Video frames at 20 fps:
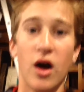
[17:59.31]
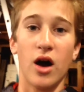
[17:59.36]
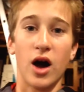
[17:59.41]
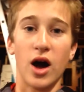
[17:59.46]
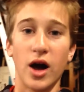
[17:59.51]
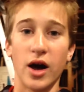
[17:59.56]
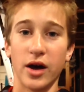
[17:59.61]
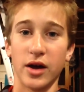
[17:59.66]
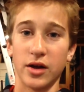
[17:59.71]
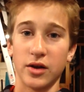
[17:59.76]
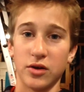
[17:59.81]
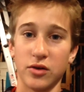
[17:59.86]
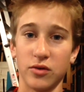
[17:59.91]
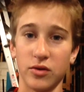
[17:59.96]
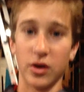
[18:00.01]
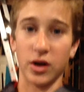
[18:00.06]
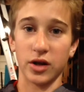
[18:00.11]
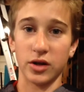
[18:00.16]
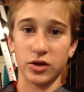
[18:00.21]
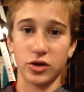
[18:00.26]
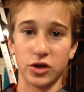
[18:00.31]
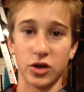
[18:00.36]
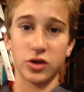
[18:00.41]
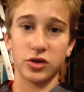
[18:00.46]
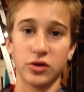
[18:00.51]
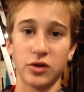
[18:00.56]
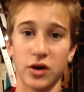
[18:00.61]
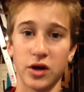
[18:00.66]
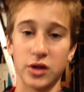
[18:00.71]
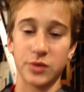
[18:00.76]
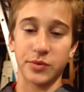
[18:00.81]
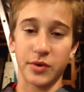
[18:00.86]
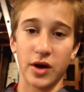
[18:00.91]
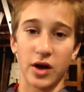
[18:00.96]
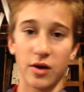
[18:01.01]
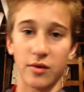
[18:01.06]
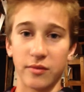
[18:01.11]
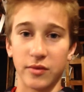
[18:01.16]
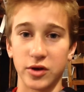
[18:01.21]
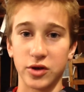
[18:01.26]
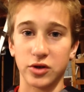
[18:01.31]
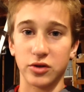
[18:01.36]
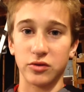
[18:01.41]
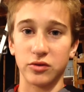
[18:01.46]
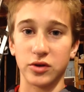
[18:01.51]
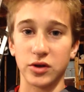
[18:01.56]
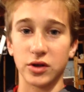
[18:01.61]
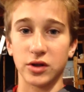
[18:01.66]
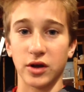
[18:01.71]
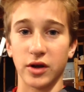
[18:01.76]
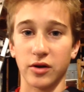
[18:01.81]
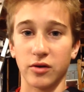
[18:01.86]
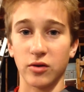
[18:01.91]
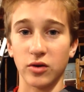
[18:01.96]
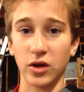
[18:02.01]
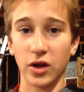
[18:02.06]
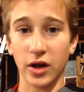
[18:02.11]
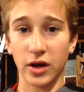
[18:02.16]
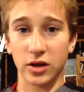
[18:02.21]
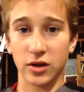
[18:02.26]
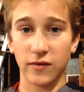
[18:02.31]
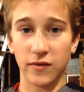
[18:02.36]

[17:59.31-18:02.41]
I do not judge you guys by how much you dislike or like the